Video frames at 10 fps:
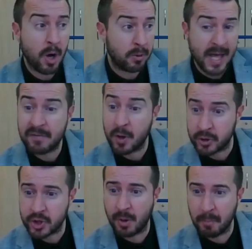Oh, they've got
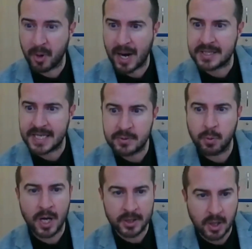strong practice.
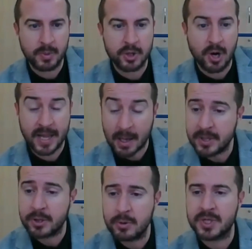Why don't we try that? And
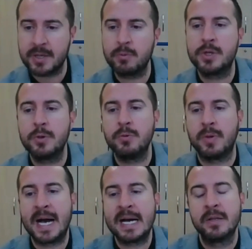we do still do
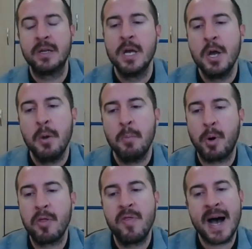that.
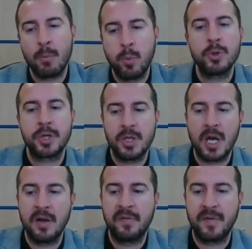But that wouldn't
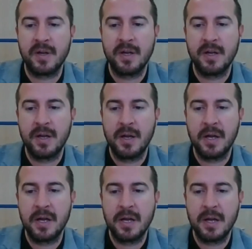have
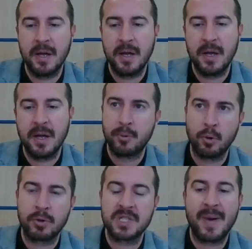
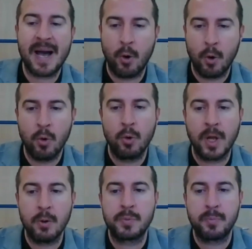brought about all
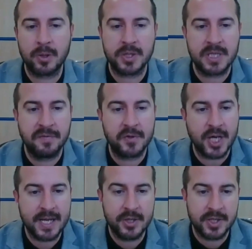those positive
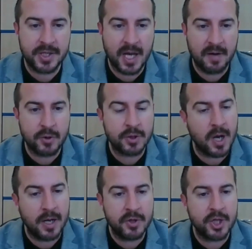changes that I've just
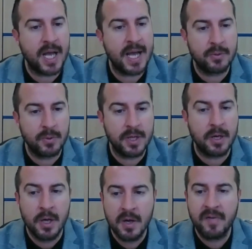kind of shared with
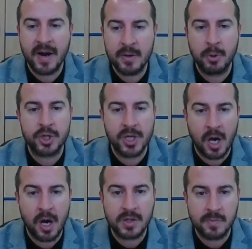you. Very much the
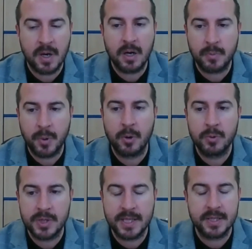Artsmark
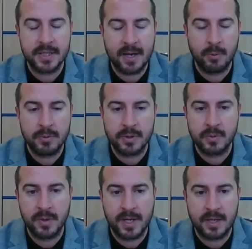process has helped
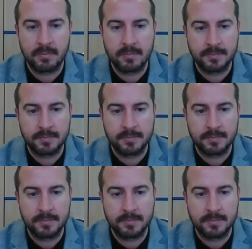us with that.